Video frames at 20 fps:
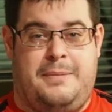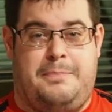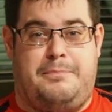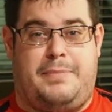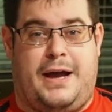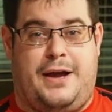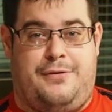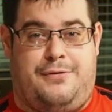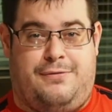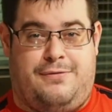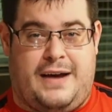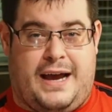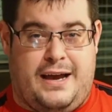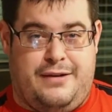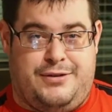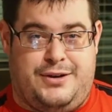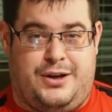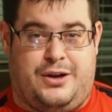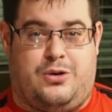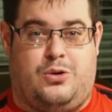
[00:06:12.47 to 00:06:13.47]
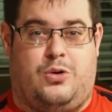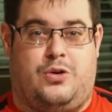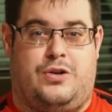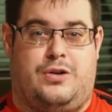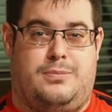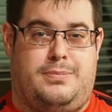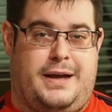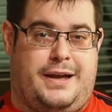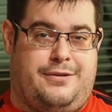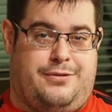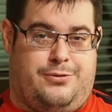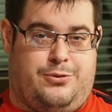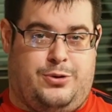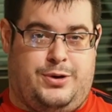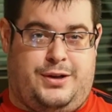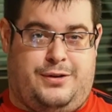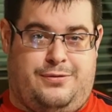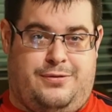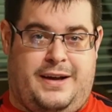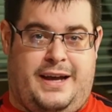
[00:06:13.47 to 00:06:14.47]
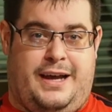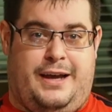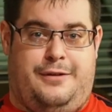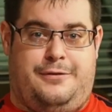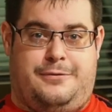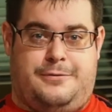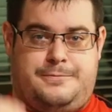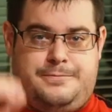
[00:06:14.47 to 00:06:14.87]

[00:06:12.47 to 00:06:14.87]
by 5 1/4 by 45.